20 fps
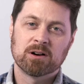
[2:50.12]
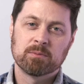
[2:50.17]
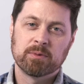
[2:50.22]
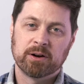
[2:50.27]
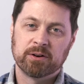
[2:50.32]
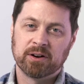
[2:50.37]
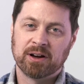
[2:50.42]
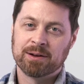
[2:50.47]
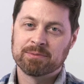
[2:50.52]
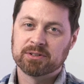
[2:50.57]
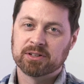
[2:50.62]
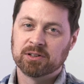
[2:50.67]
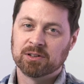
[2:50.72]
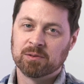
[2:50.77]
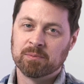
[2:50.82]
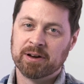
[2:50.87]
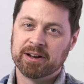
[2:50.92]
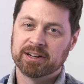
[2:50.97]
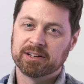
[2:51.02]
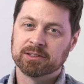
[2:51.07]
about
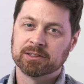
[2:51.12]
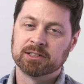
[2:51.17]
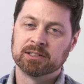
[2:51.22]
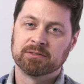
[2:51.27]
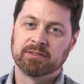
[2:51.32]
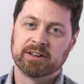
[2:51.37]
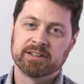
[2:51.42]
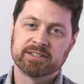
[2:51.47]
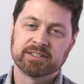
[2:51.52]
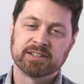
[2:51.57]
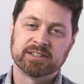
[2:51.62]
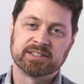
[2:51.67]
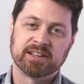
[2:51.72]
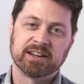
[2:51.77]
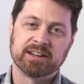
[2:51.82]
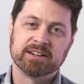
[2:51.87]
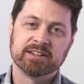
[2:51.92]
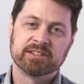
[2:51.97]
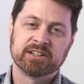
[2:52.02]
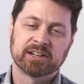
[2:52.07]
optical medical device
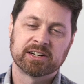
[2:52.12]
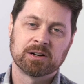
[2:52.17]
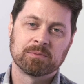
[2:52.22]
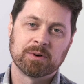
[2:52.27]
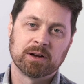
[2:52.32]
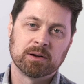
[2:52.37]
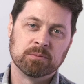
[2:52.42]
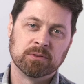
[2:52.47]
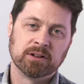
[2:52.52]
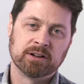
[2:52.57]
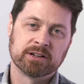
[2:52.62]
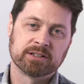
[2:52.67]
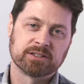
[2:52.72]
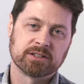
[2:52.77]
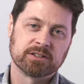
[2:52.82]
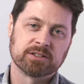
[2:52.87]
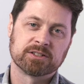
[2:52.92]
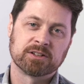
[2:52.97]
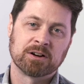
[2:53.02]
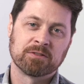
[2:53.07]
design, check out my blogs
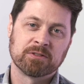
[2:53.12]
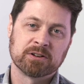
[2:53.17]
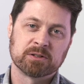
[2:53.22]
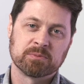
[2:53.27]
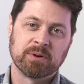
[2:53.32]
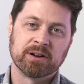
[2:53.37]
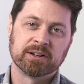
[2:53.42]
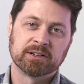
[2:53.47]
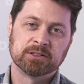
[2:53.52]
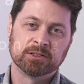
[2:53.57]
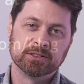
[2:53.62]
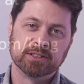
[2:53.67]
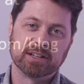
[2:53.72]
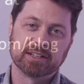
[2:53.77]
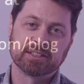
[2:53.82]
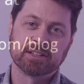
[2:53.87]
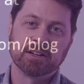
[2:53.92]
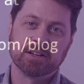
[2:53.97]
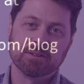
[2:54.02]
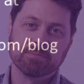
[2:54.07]
on
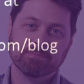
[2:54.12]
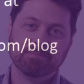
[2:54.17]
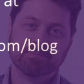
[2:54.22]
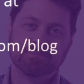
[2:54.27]
starfishmedical.com.